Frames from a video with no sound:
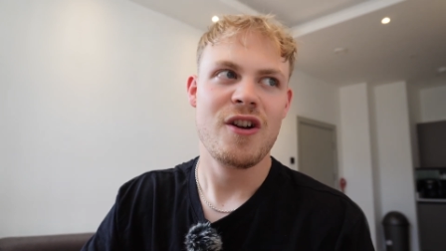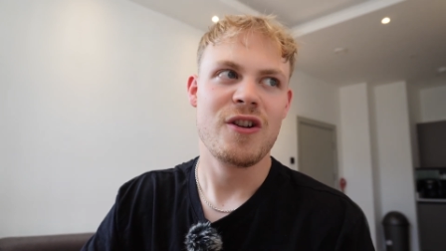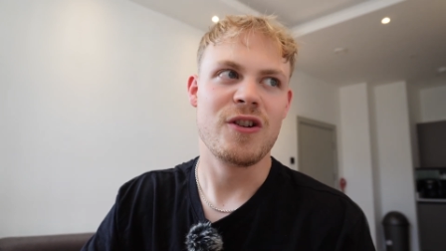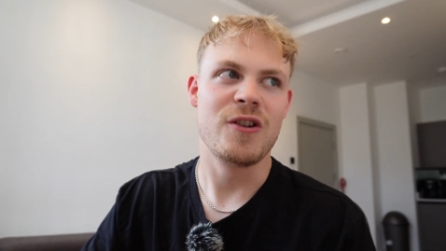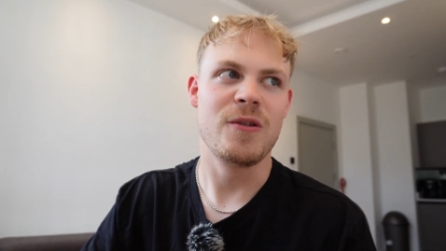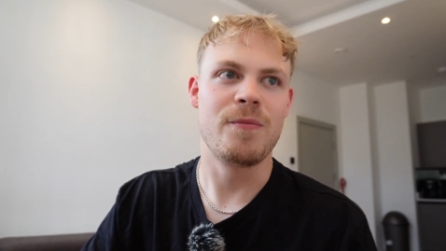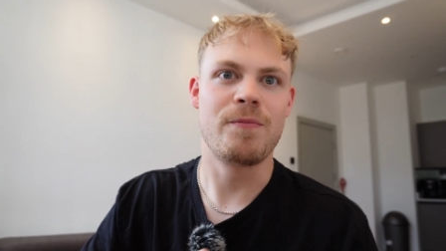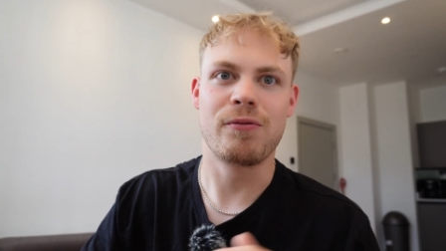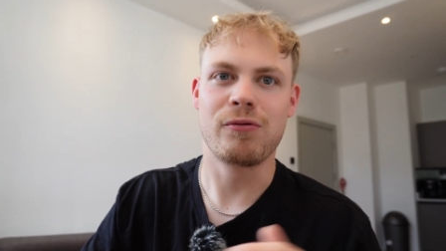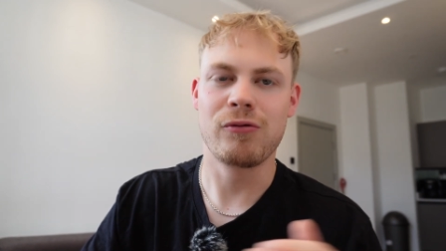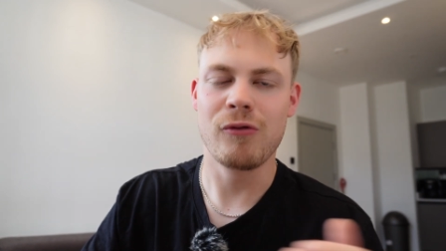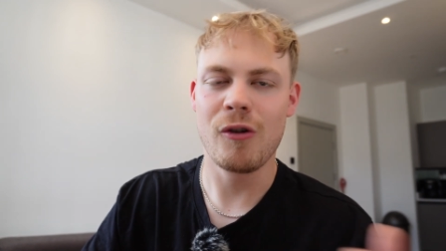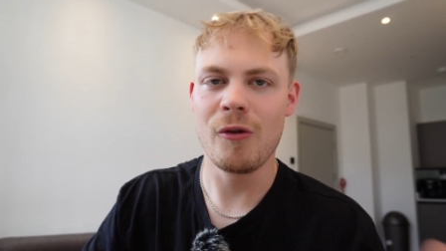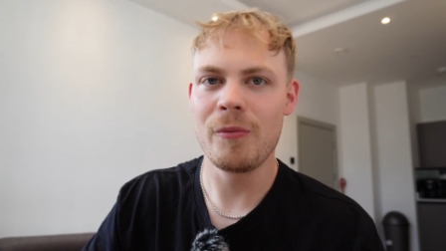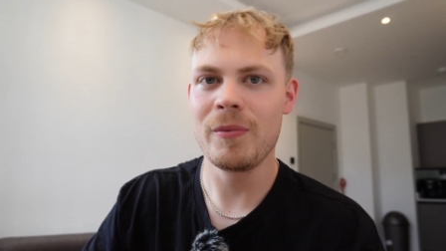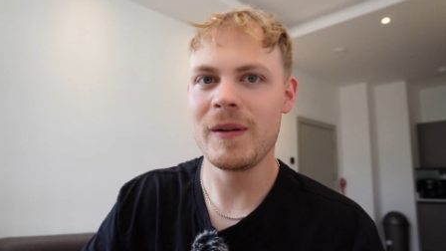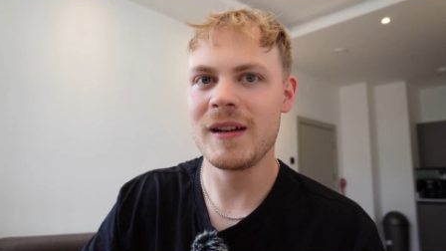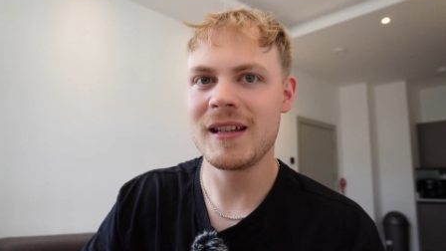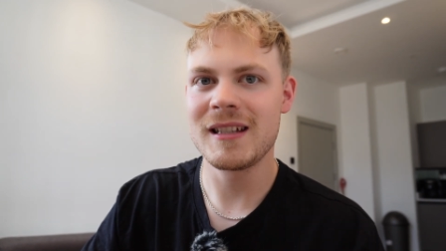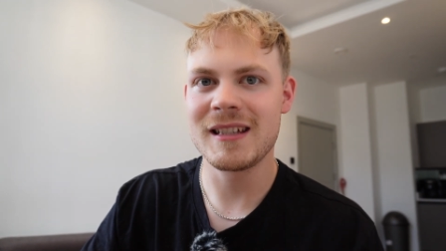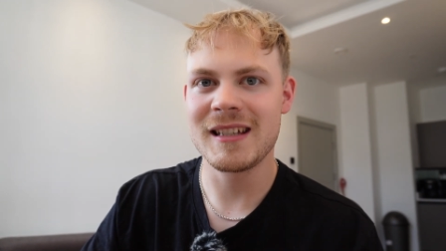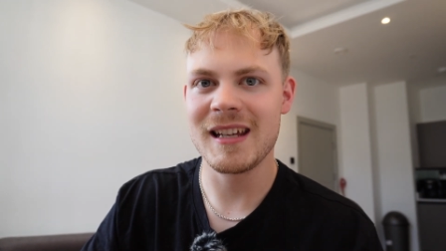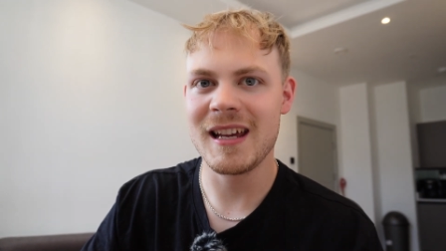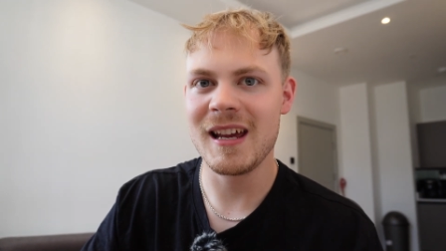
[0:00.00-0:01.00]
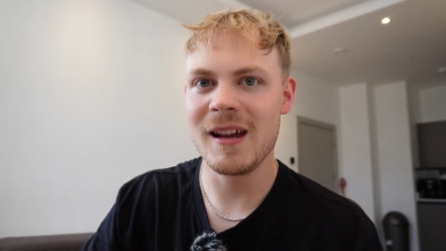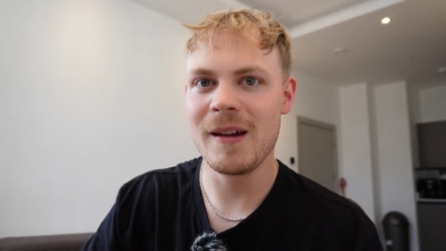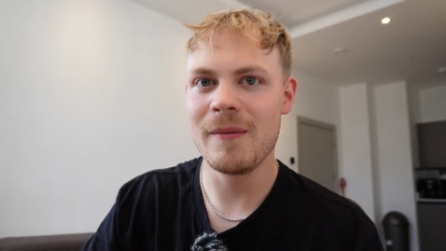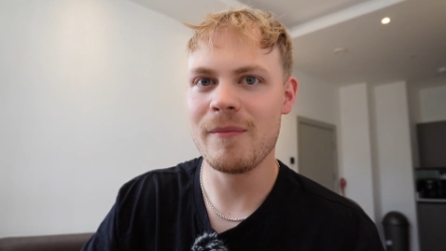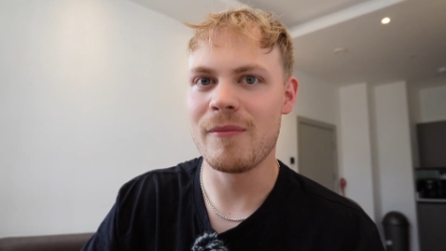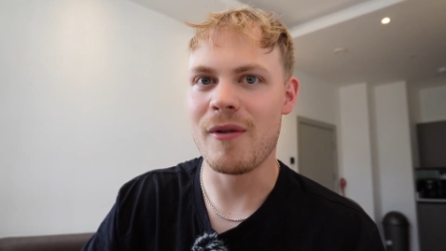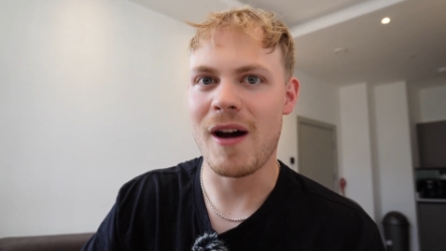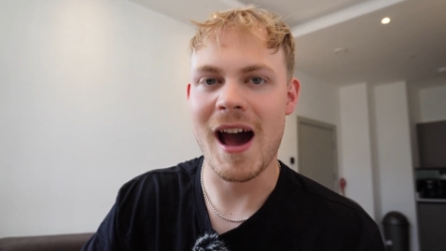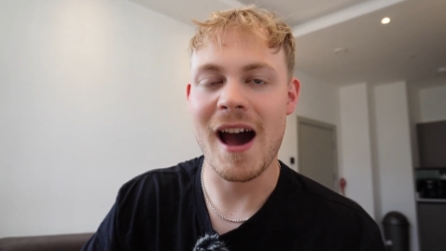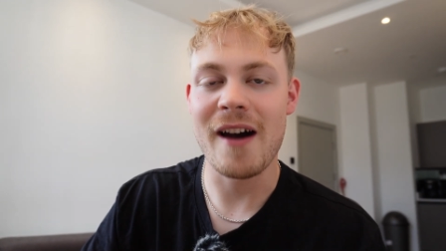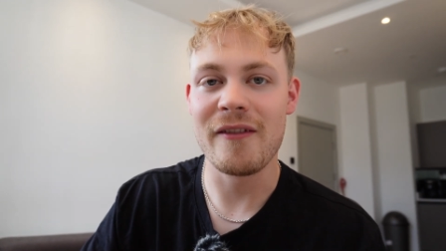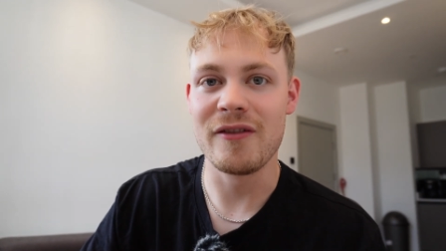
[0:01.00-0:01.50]
you've probably seen
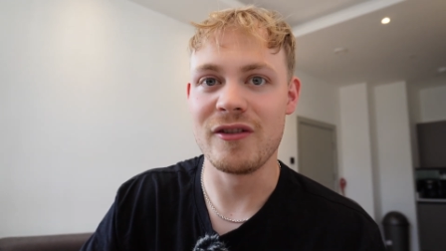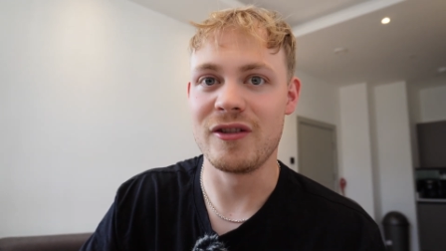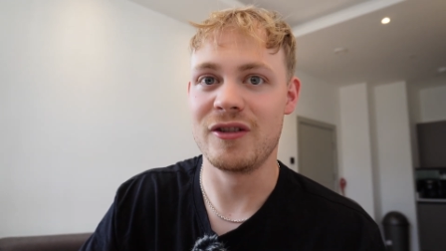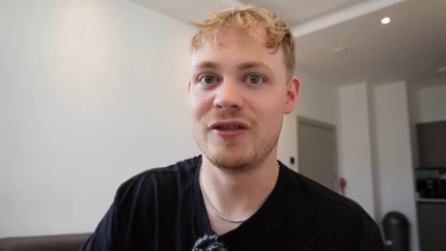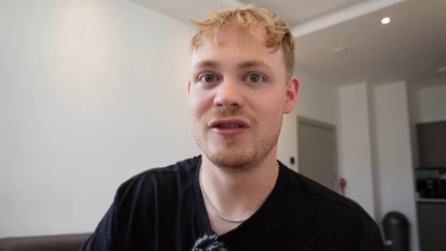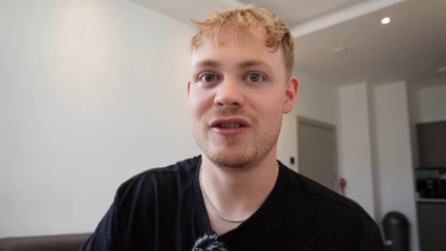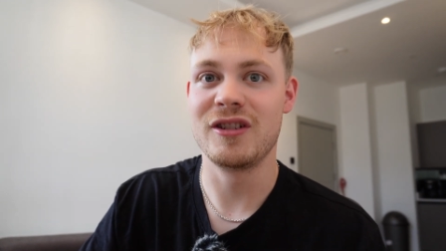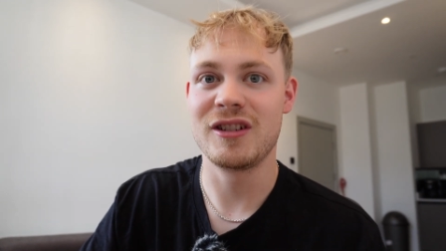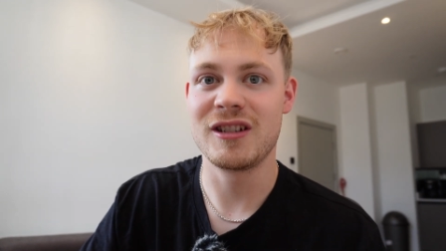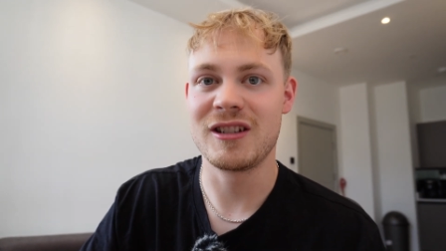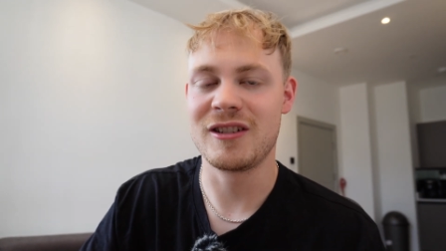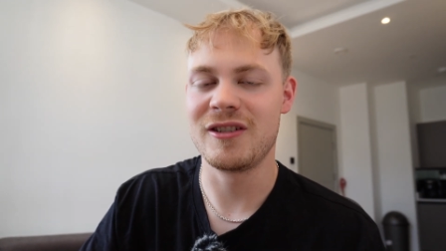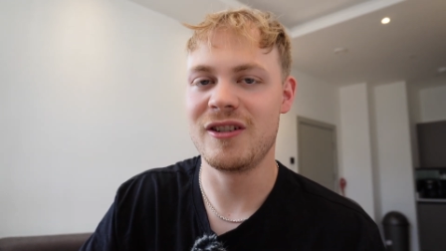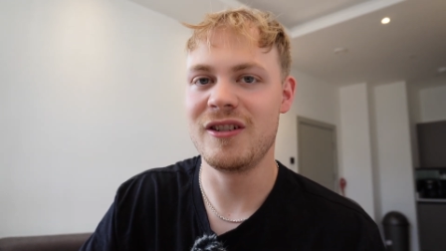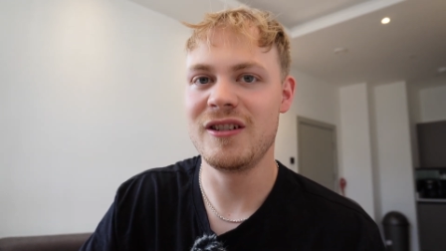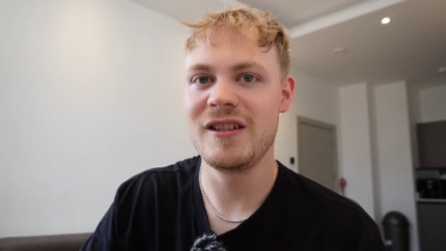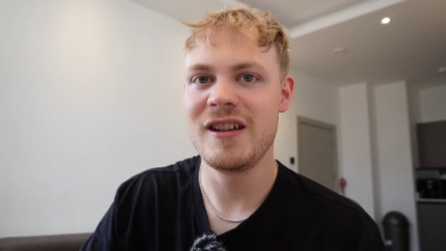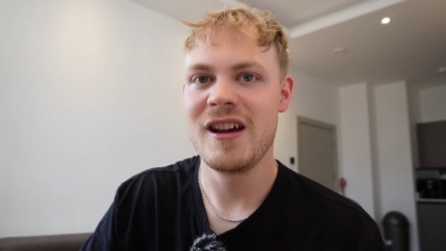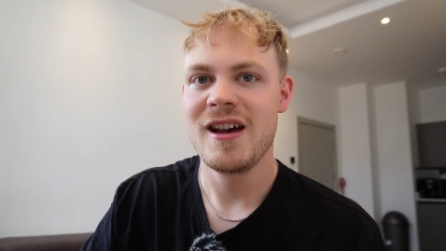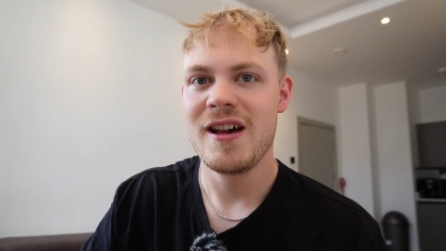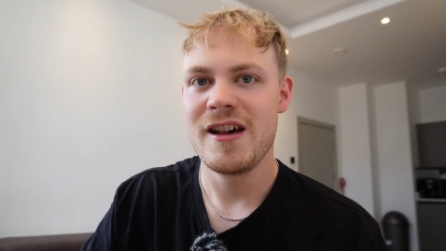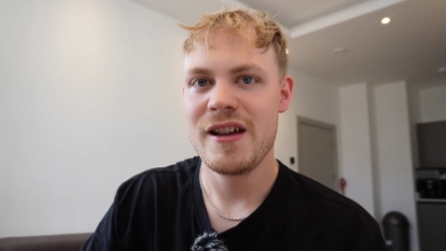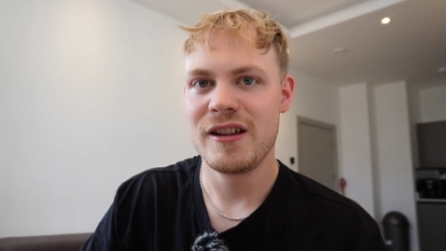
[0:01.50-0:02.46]
but haven't understood.